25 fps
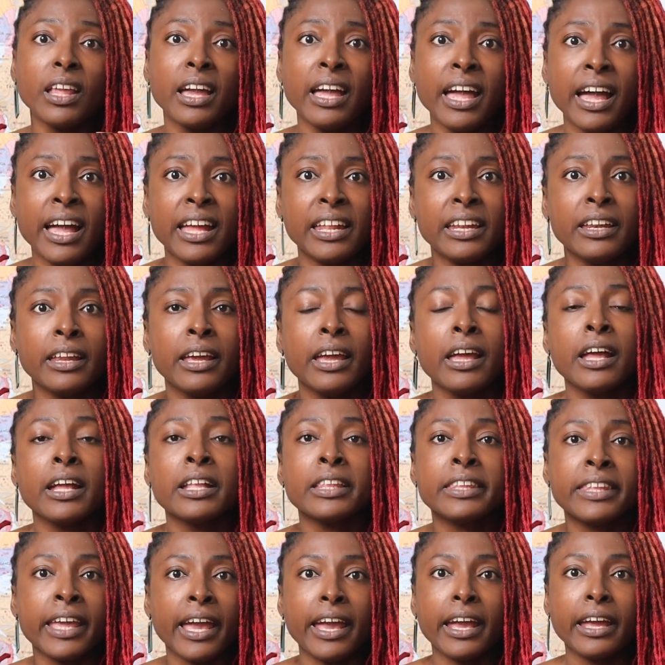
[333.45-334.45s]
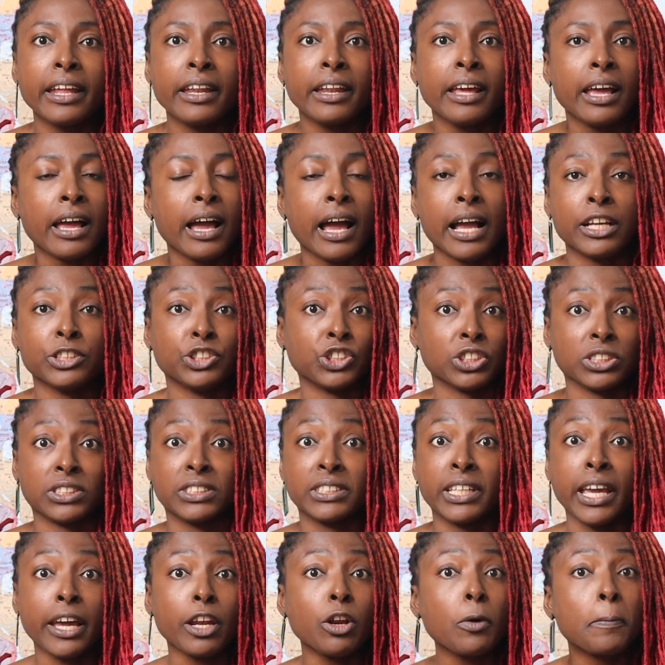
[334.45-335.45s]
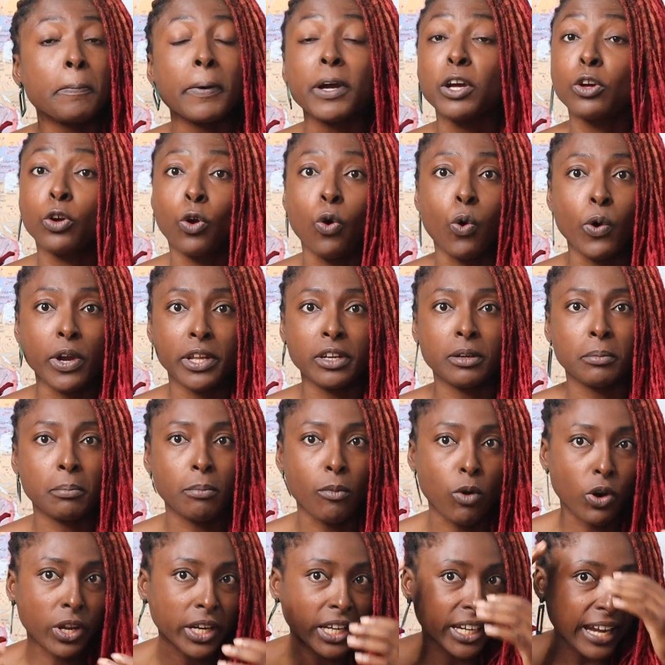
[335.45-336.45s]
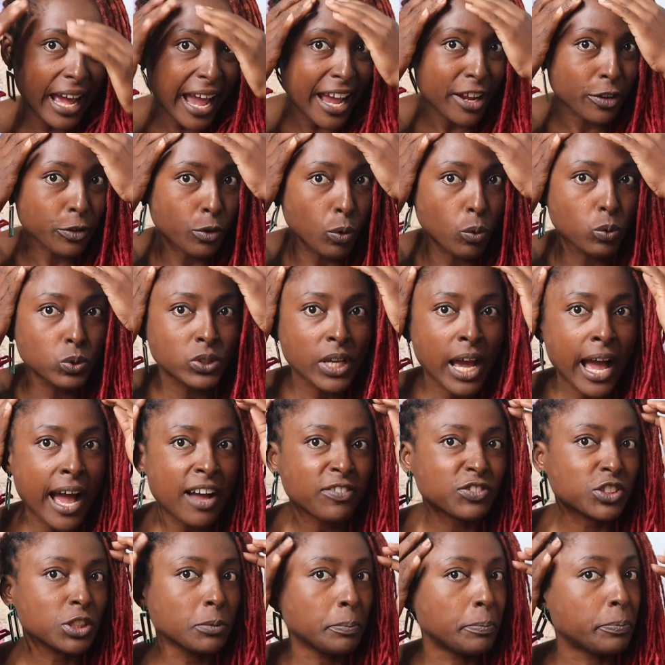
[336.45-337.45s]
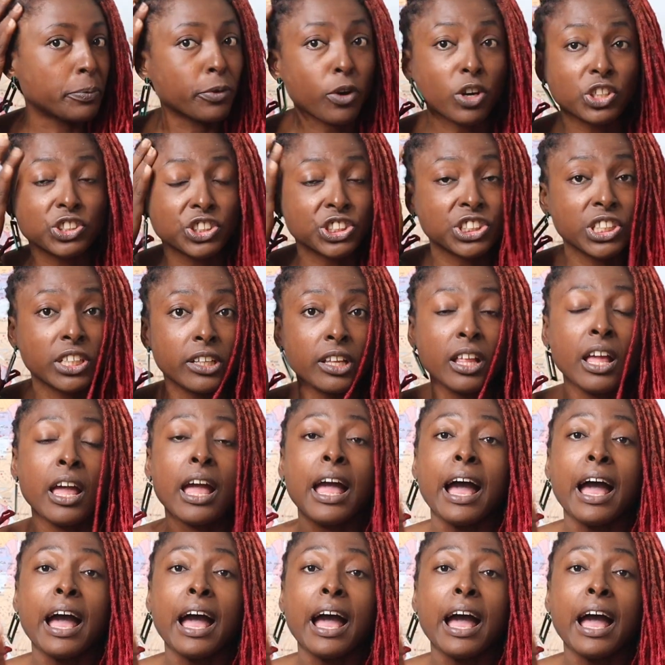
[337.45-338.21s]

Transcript: and then I just get up and go in the morning. I don't have to brush it.